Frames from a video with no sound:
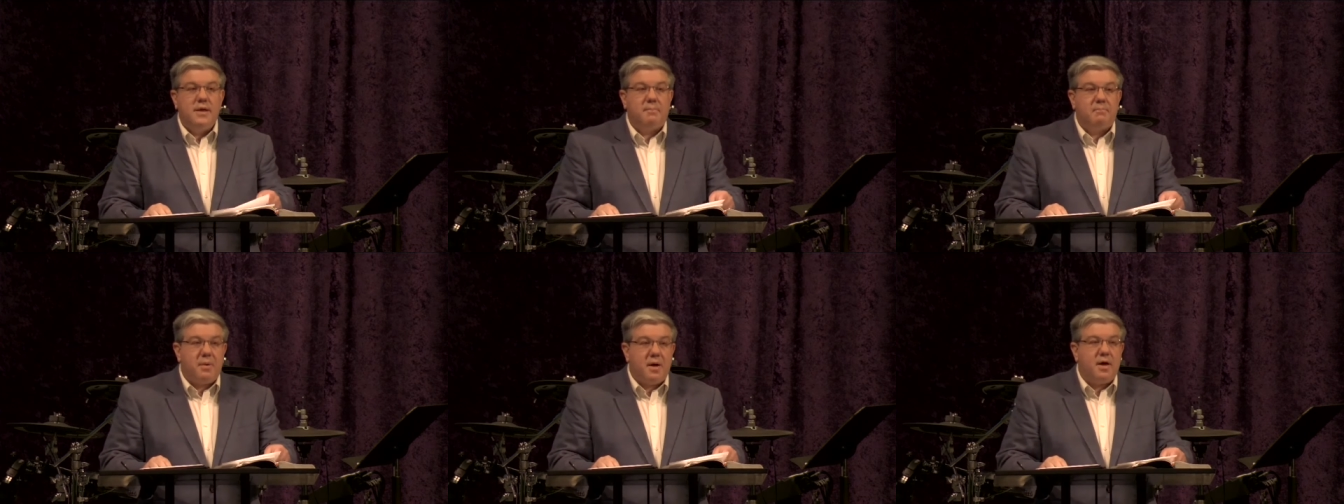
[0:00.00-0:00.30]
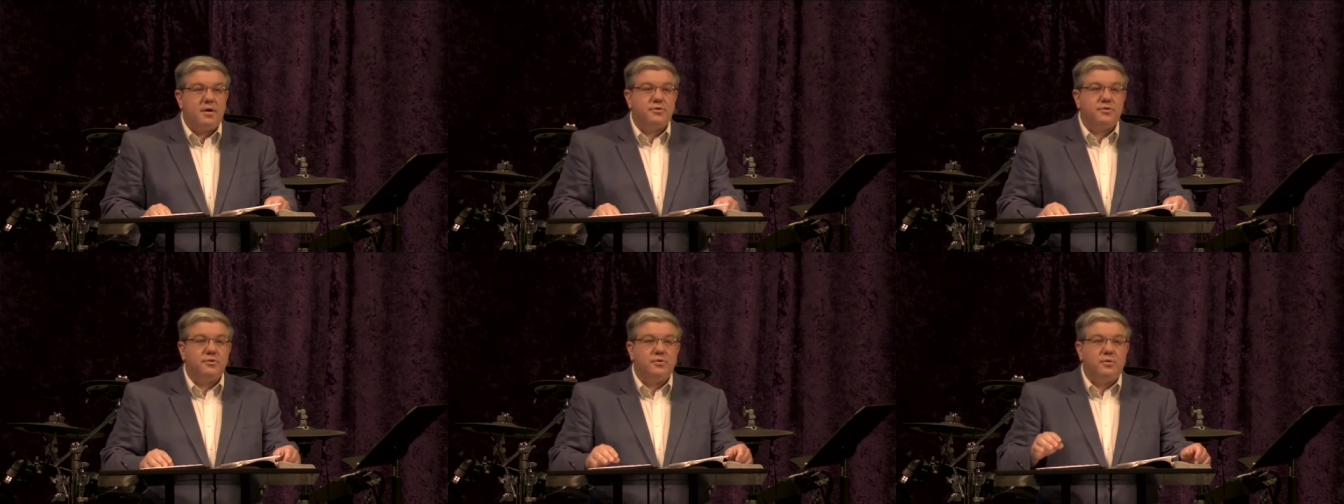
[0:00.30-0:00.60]
the
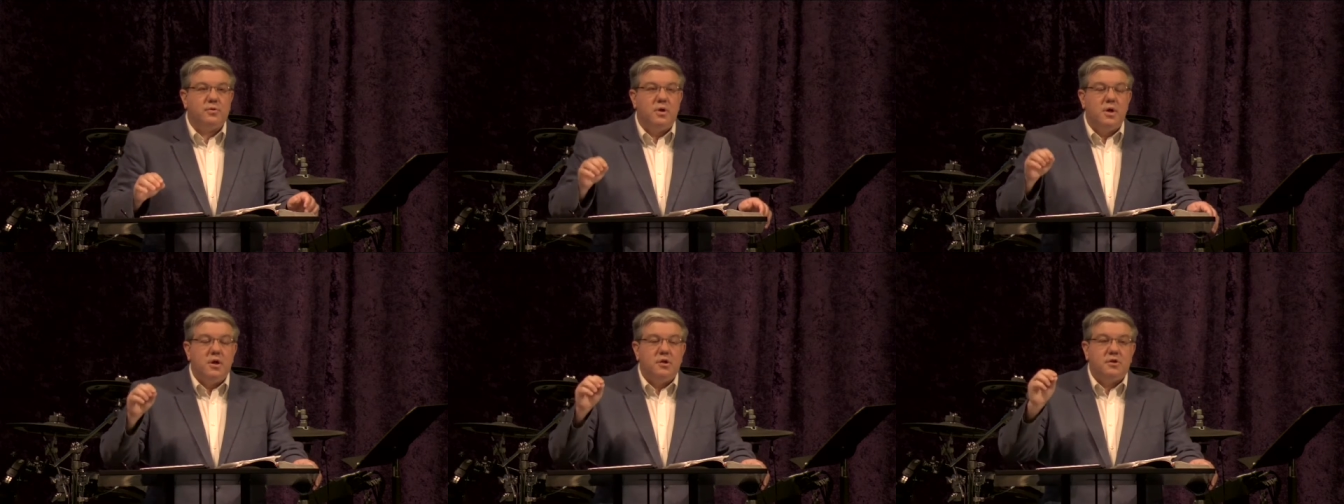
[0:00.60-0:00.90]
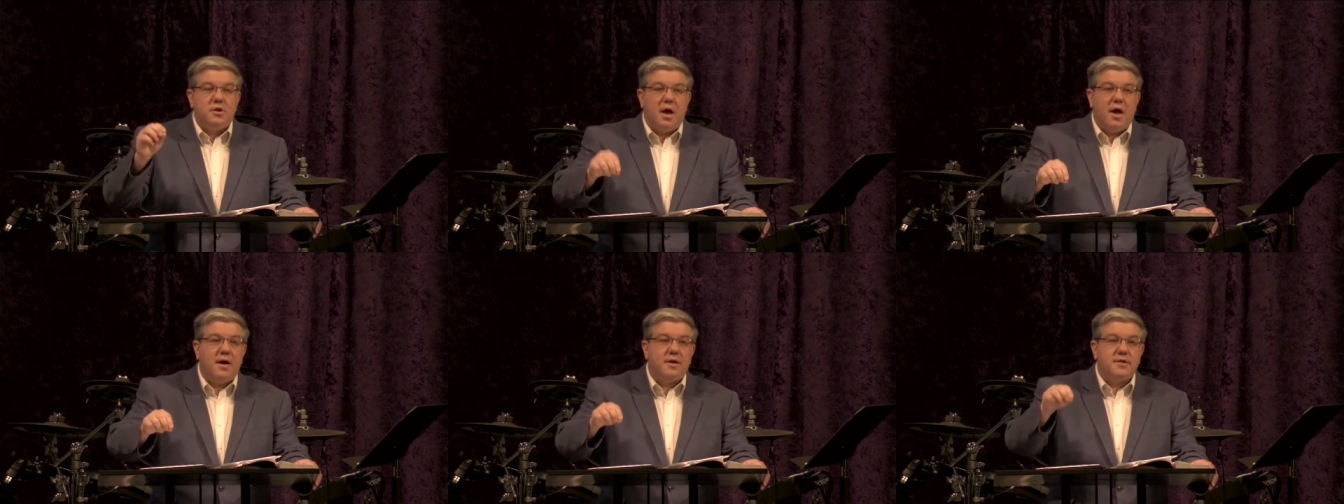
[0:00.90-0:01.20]
Apostle
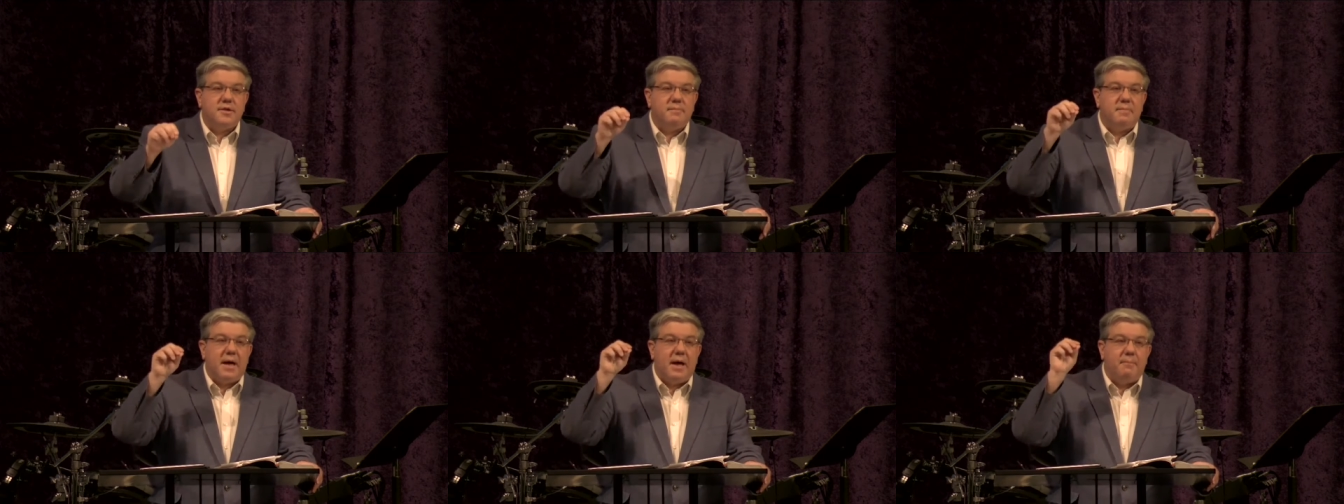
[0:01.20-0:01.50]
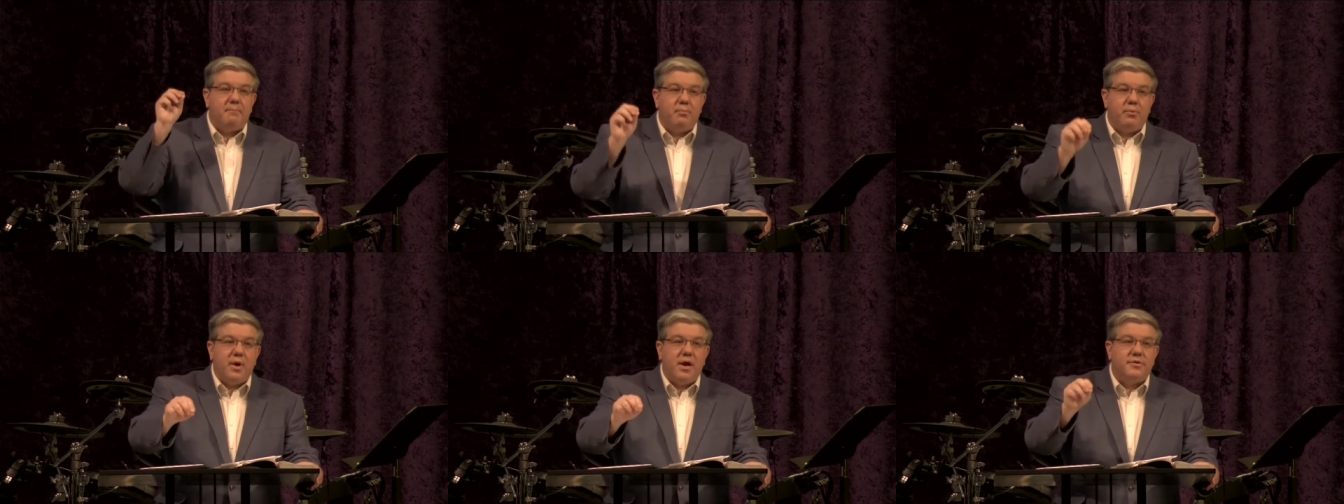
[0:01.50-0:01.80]
talks
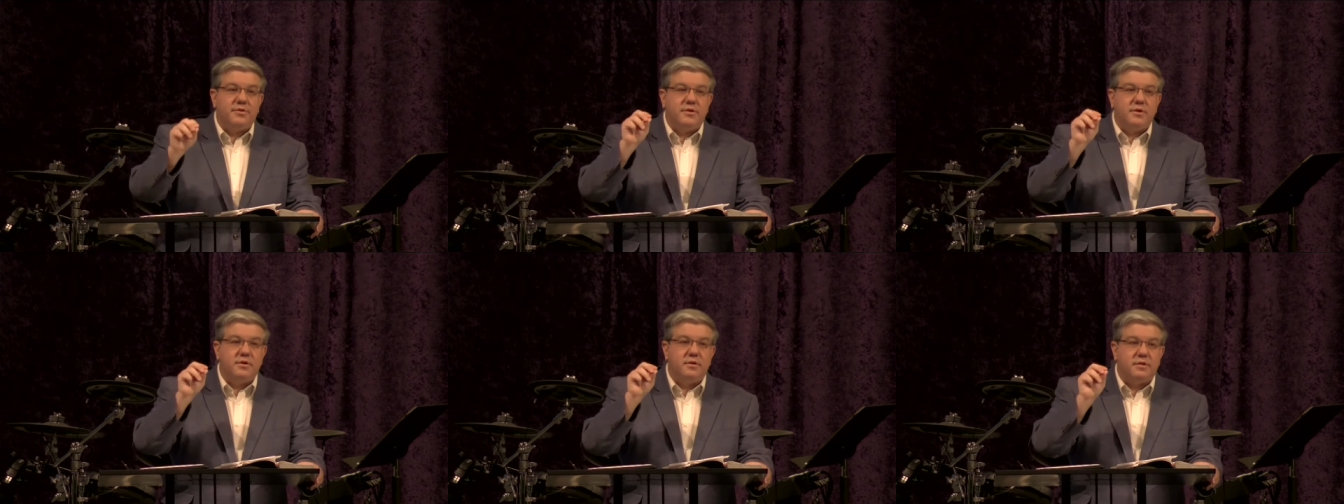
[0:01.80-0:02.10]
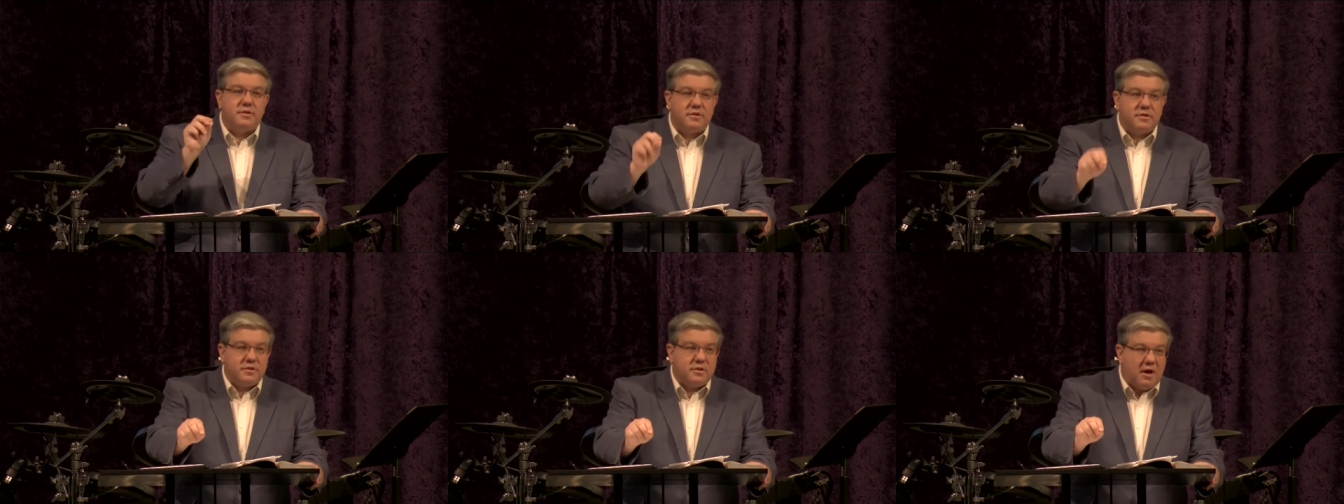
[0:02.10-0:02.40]
about
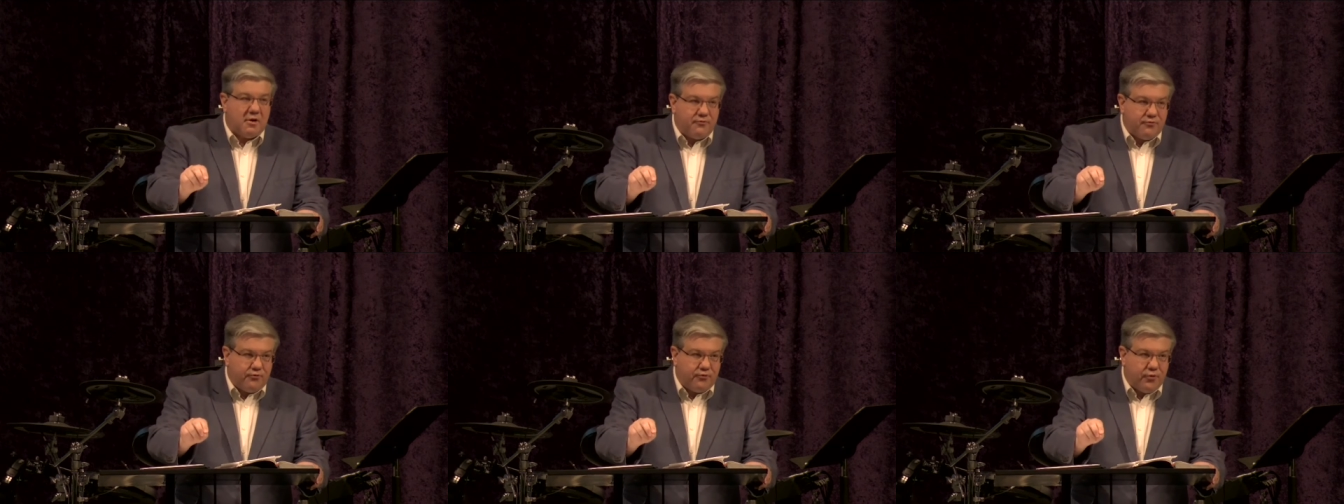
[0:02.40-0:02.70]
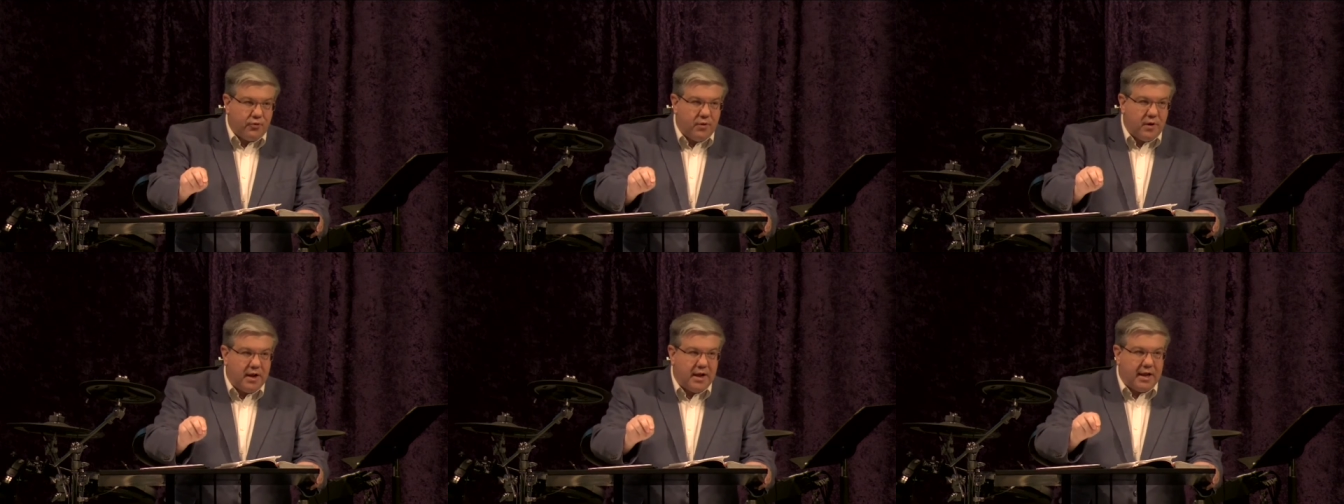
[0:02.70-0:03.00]
present
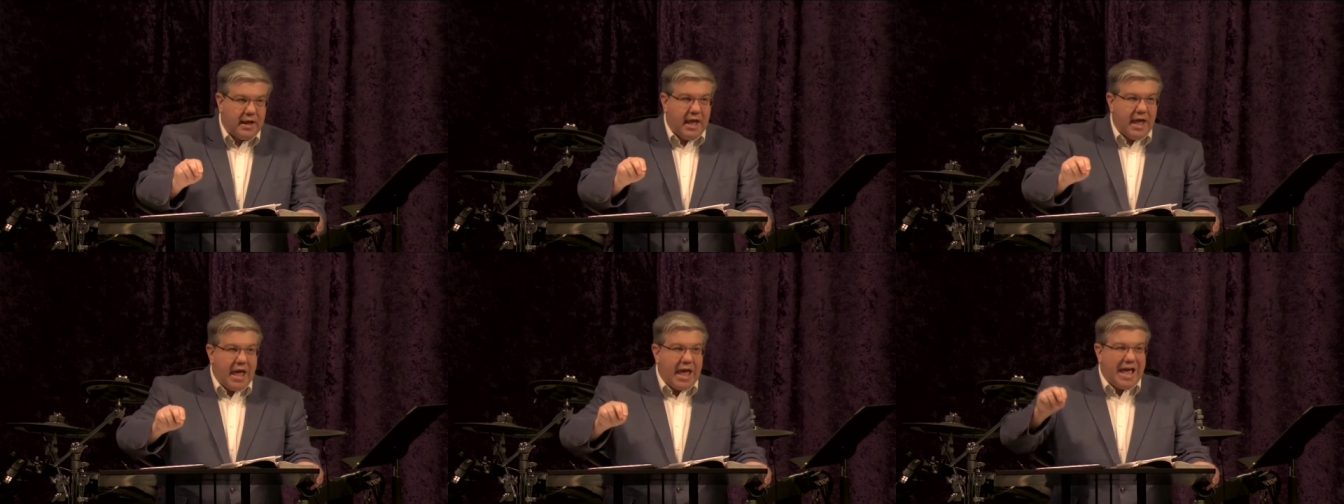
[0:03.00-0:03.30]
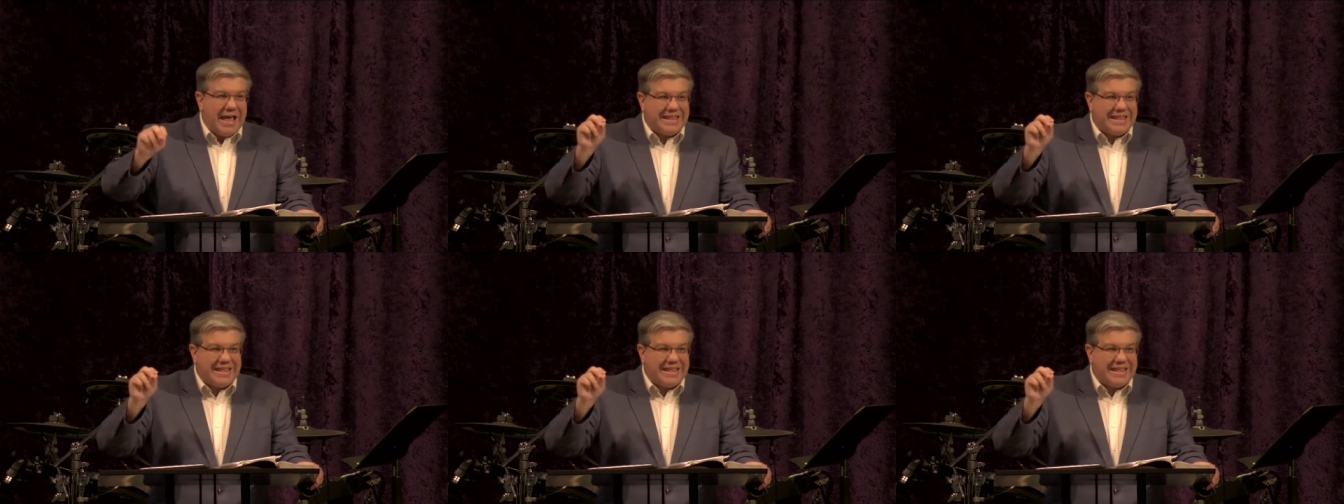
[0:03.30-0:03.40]
suffering